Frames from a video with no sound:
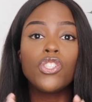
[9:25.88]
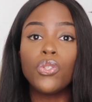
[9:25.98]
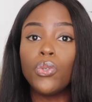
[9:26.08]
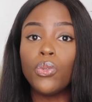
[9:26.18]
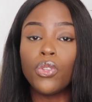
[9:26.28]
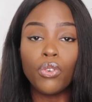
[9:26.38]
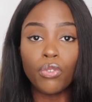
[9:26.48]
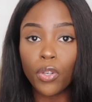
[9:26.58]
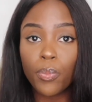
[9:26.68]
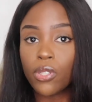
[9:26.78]
to the
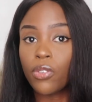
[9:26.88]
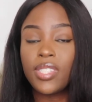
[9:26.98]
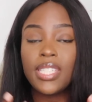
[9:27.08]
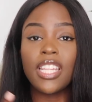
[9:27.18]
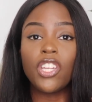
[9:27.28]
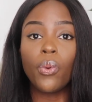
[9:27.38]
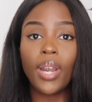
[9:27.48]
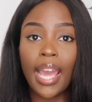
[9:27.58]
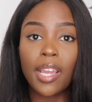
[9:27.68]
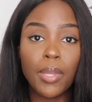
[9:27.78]
group, because obviously they don't
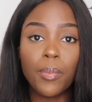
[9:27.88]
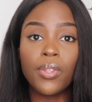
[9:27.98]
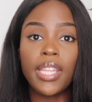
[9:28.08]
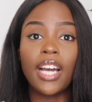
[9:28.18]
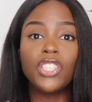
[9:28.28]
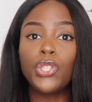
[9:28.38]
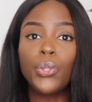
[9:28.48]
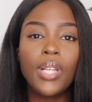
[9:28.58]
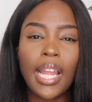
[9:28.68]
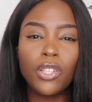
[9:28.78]
like people that are
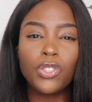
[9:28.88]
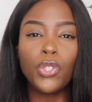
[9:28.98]
too loud,